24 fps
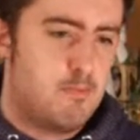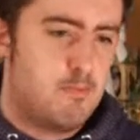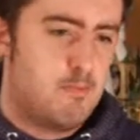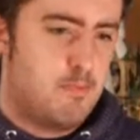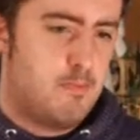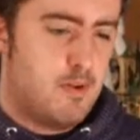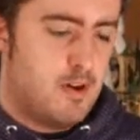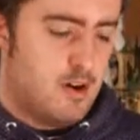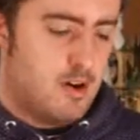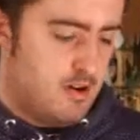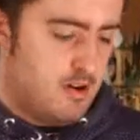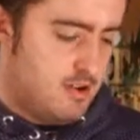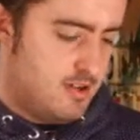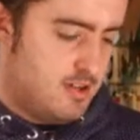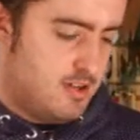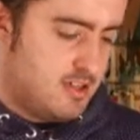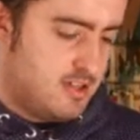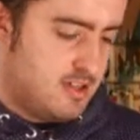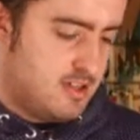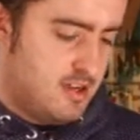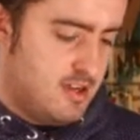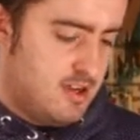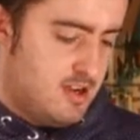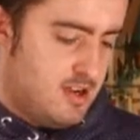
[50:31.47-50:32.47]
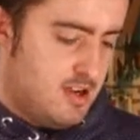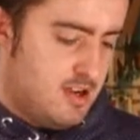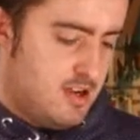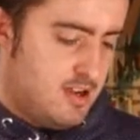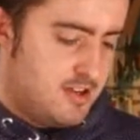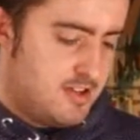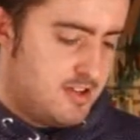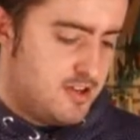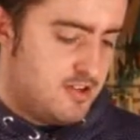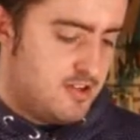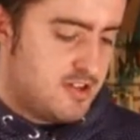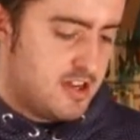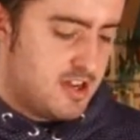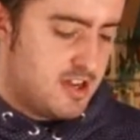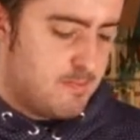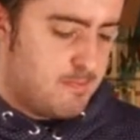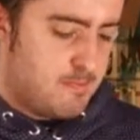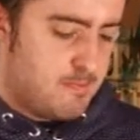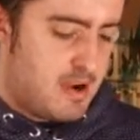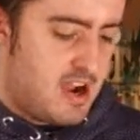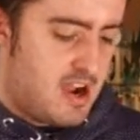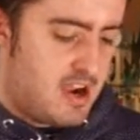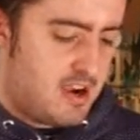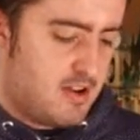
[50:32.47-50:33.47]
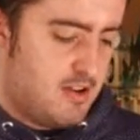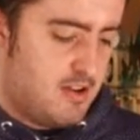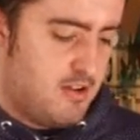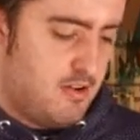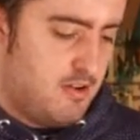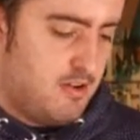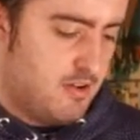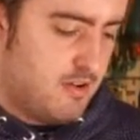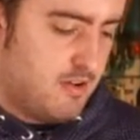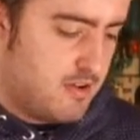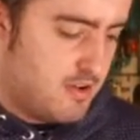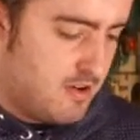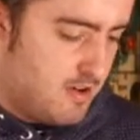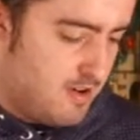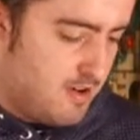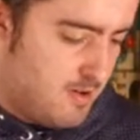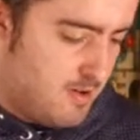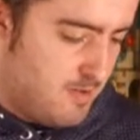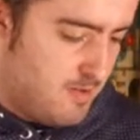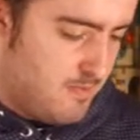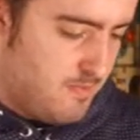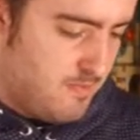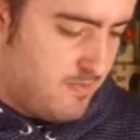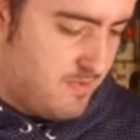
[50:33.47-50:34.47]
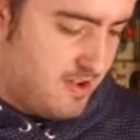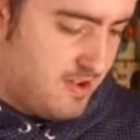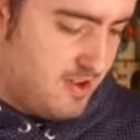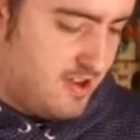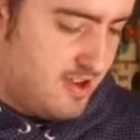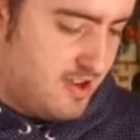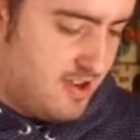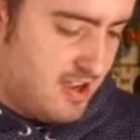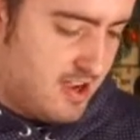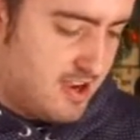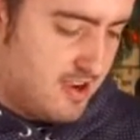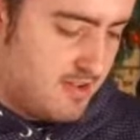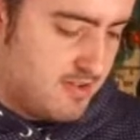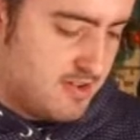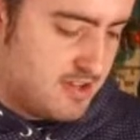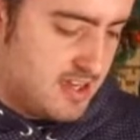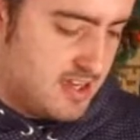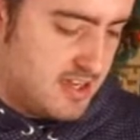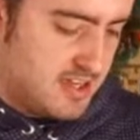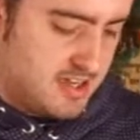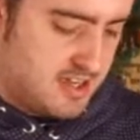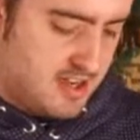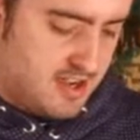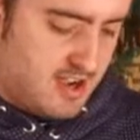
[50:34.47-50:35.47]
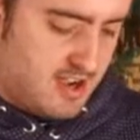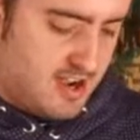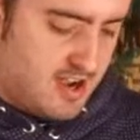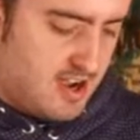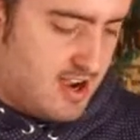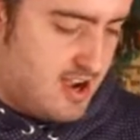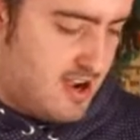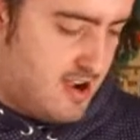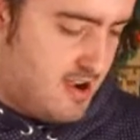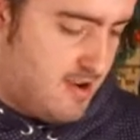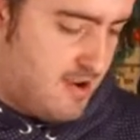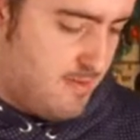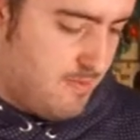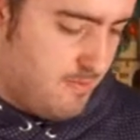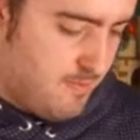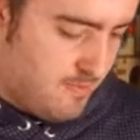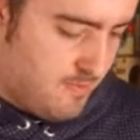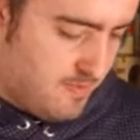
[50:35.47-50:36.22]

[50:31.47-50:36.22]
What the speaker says: But due to the backlog of Lego sets I have,